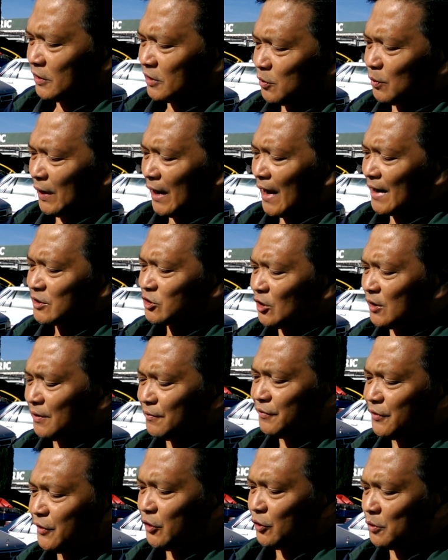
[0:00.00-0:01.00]
It will actually
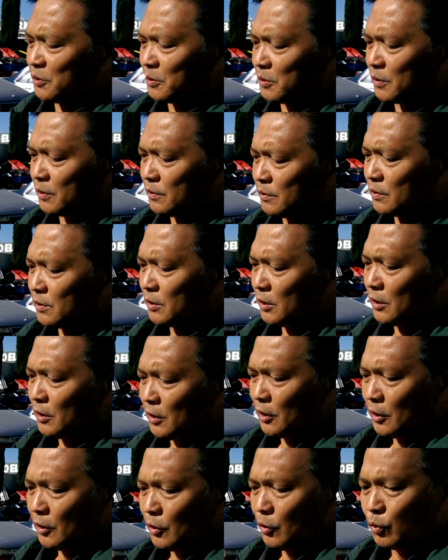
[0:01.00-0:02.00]
view
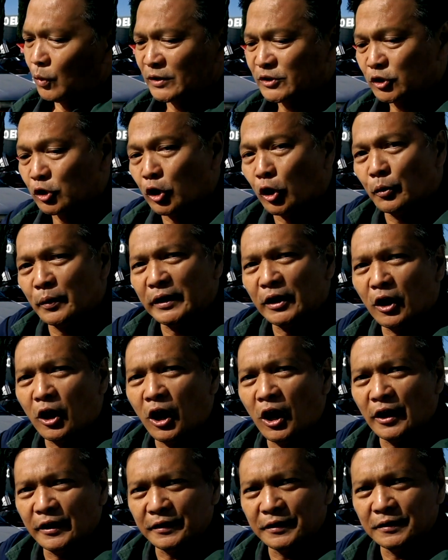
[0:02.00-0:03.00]
what's going
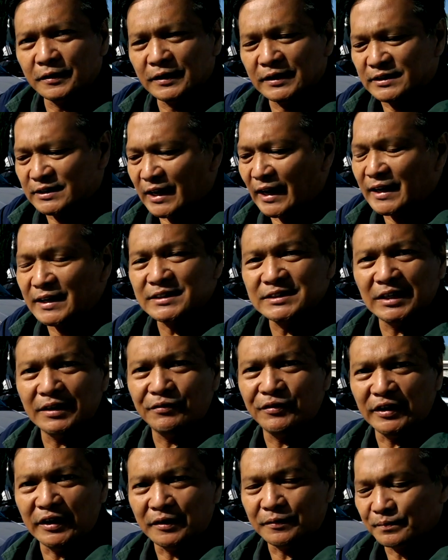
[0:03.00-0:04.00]
on. It's like a
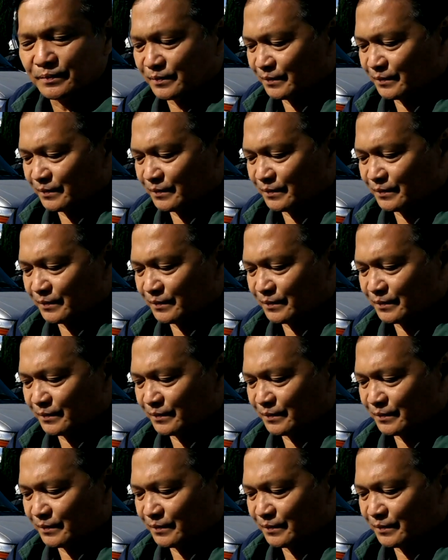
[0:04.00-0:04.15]
TV.